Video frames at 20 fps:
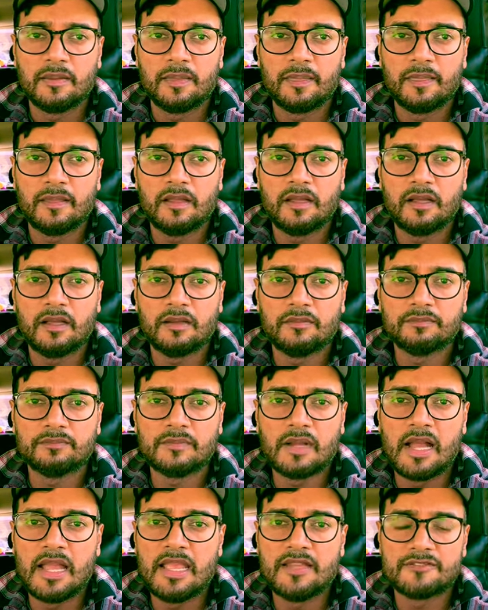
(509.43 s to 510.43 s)

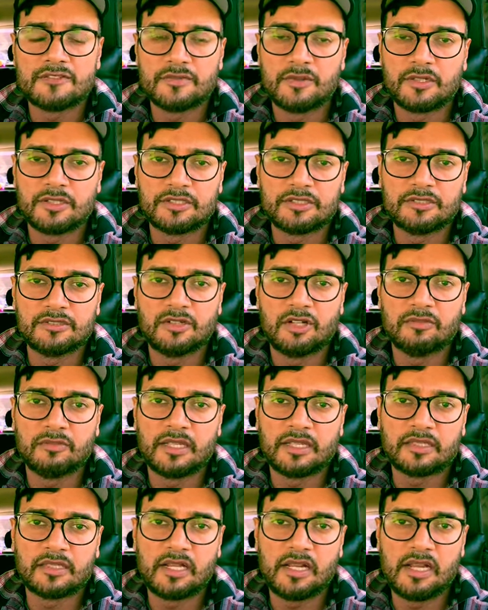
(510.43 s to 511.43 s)
I have spoken to all
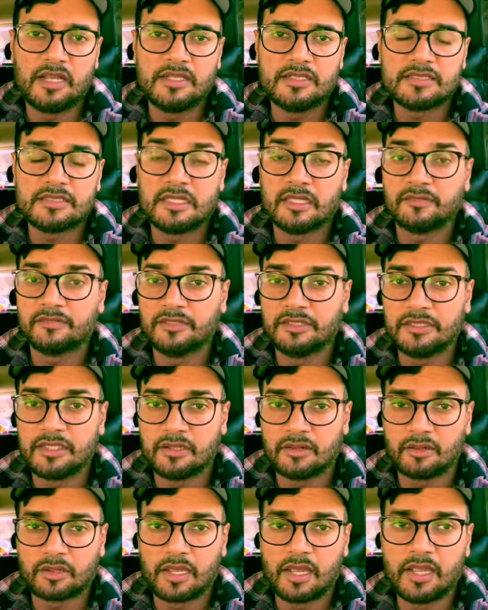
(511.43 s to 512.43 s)
my clients. Thankfully,
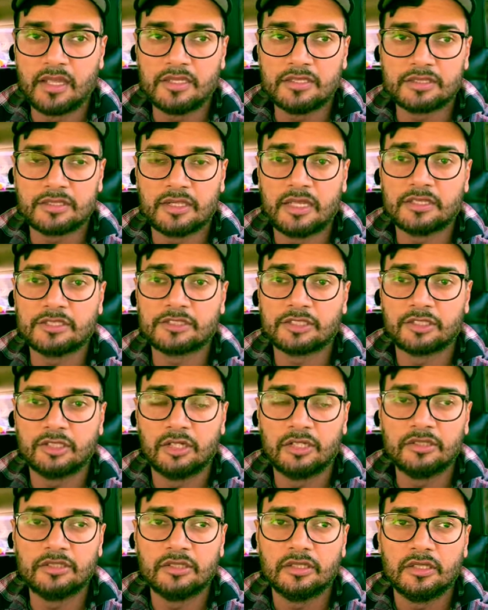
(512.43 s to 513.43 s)
they're okay, so that's
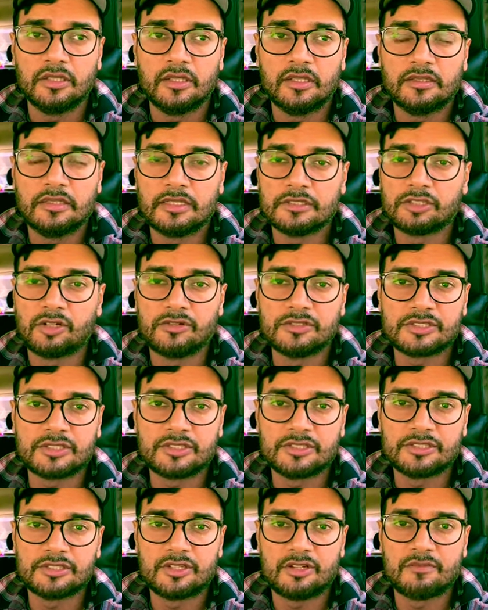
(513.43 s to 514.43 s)
good. That's always a
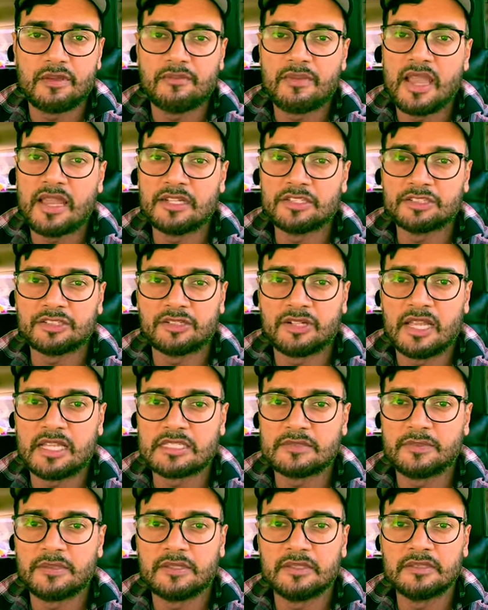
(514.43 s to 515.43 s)
concern. My manager
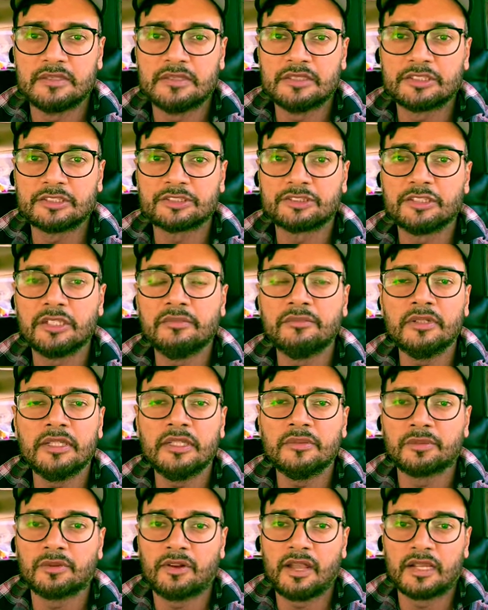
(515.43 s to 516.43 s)
has been
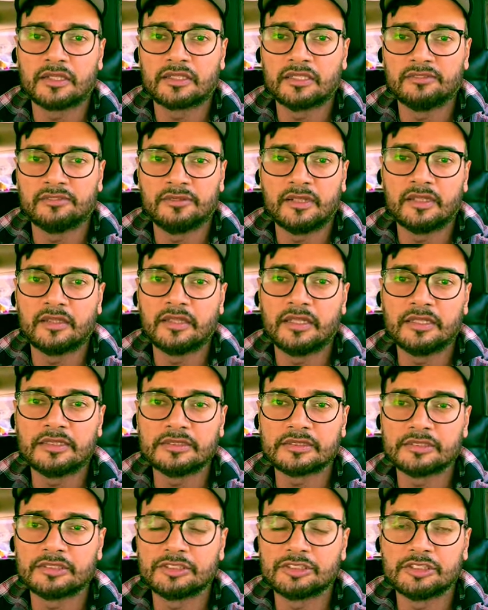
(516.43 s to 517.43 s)
extremely proactive about
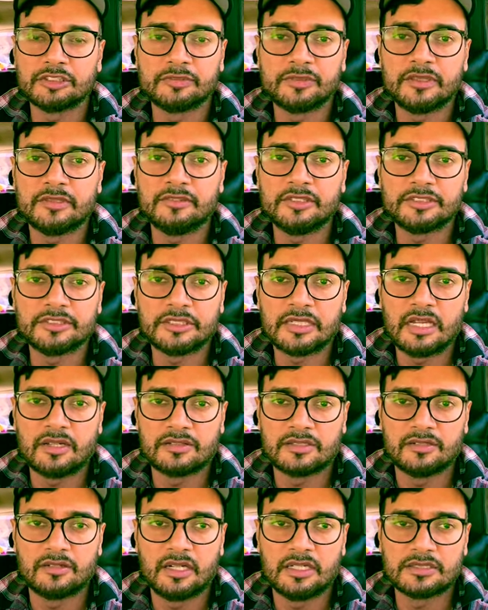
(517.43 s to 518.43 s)
things, and she's been reaching
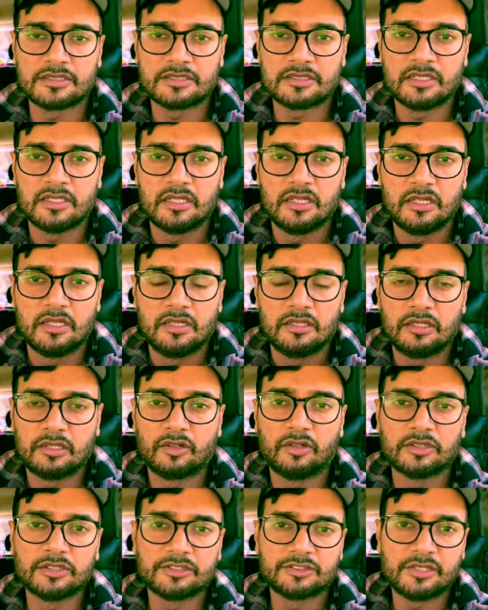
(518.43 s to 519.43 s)
out to us, like
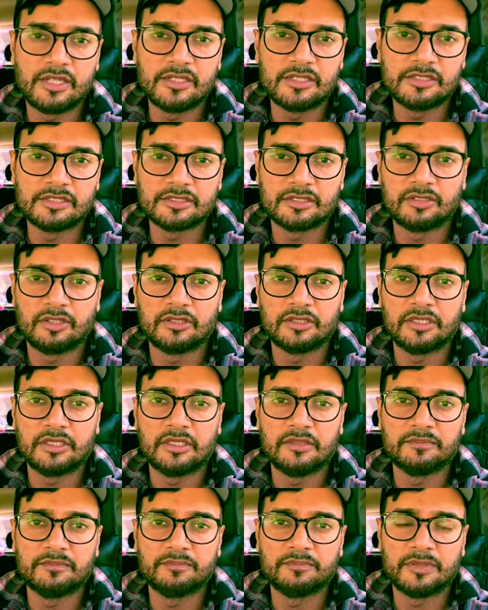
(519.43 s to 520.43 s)
all the trainers and all
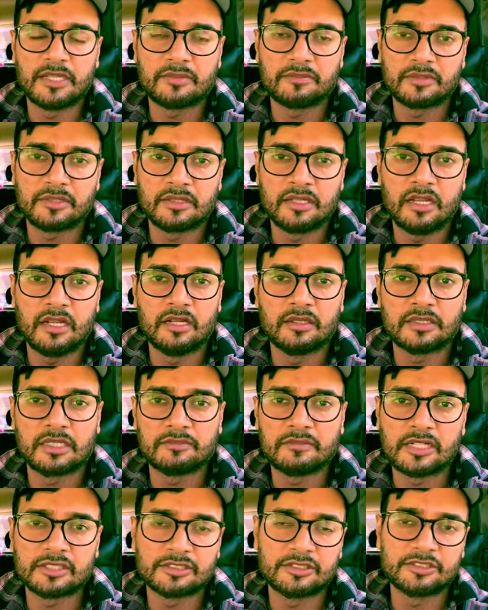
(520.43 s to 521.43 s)
the
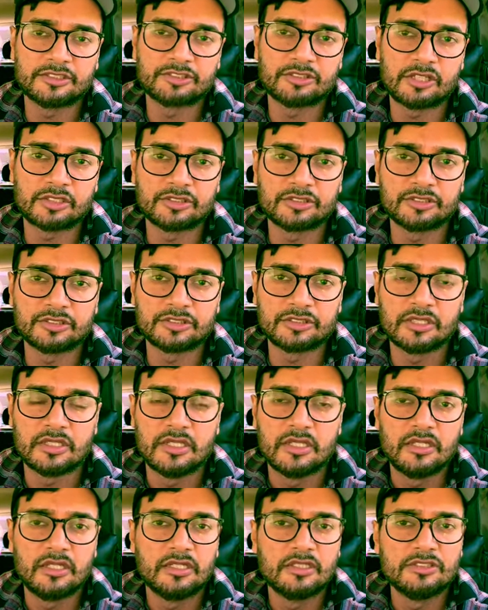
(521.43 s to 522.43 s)
kickboxing instructors,
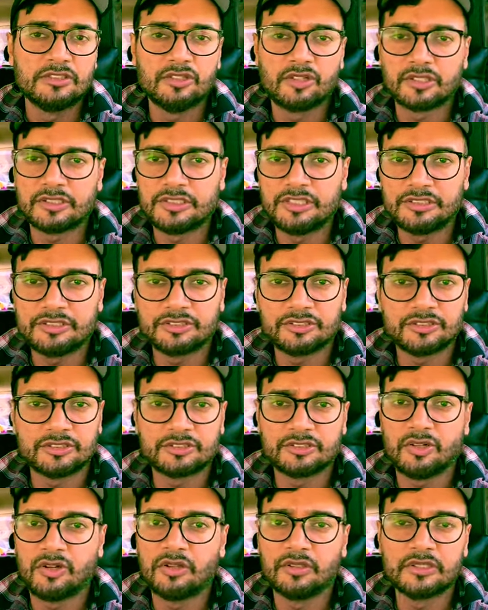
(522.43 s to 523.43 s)
yoga
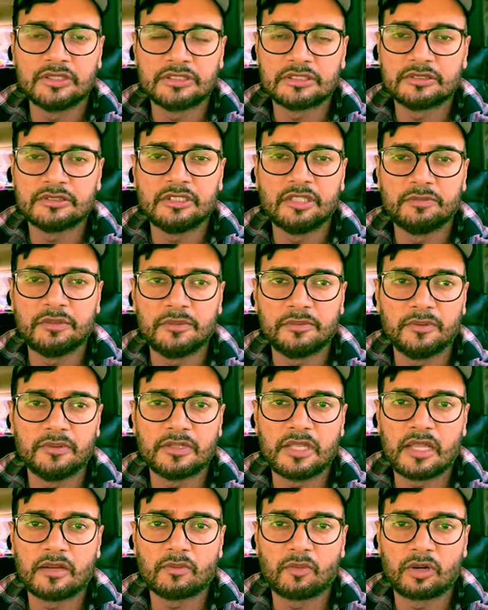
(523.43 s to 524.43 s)
teachers, all these people
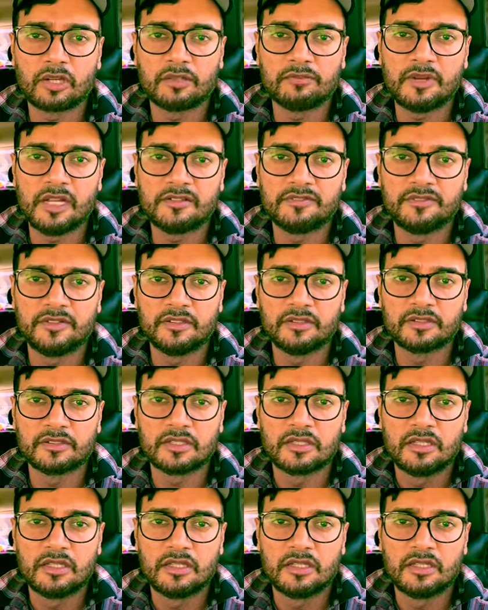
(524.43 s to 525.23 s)
that work in my field,